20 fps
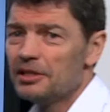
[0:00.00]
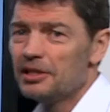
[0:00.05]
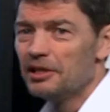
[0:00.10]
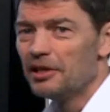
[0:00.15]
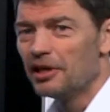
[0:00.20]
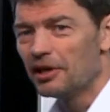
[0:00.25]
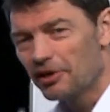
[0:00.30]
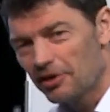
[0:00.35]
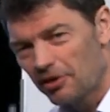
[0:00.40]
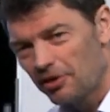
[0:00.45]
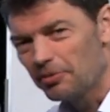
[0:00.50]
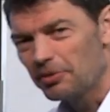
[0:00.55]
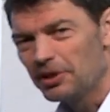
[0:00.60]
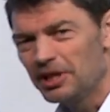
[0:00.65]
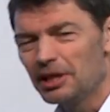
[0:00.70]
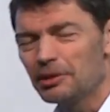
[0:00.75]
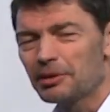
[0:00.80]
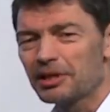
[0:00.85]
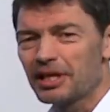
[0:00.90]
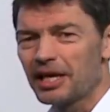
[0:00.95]
the
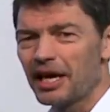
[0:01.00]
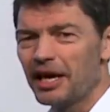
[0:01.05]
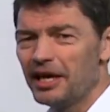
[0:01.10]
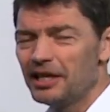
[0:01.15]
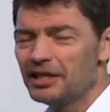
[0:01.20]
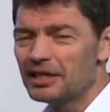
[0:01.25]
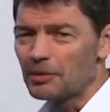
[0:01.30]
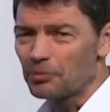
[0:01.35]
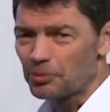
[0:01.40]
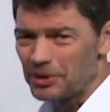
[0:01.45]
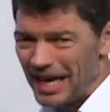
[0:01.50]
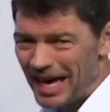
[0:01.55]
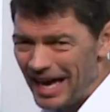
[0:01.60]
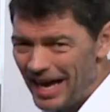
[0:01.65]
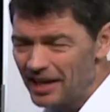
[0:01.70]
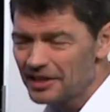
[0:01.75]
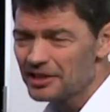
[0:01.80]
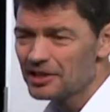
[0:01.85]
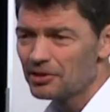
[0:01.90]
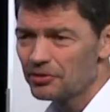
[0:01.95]
heat gain that we
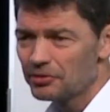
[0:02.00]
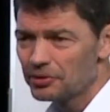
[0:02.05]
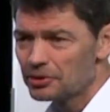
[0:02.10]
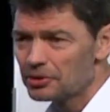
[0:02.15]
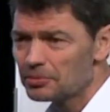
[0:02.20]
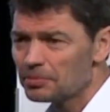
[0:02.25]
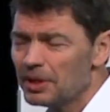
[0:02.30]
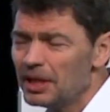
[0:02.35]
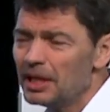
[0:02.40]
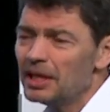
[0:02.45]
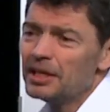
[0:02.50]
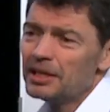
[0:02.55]
had in the room